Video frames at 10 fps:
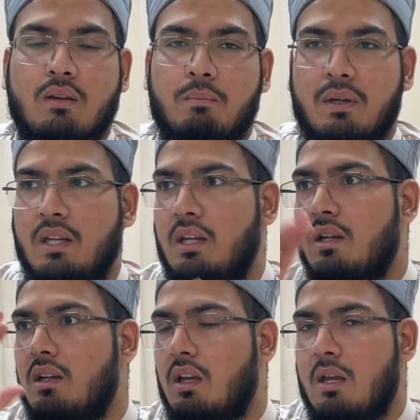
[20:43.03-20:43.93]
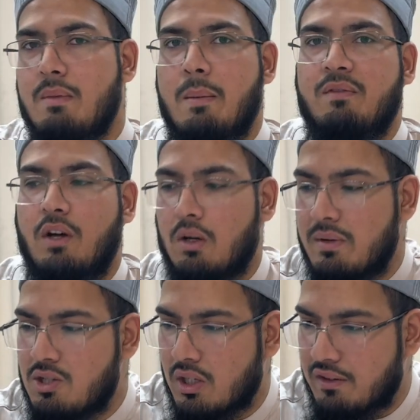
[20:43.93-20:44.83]
meaning Imam of
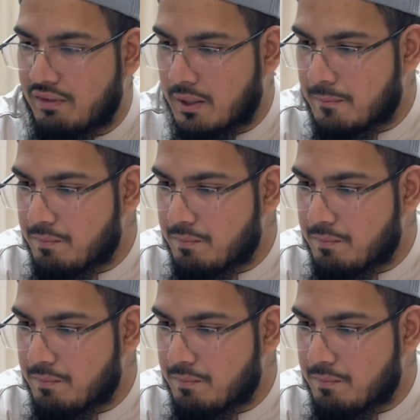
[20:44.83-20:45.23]
Haramain Sharifain.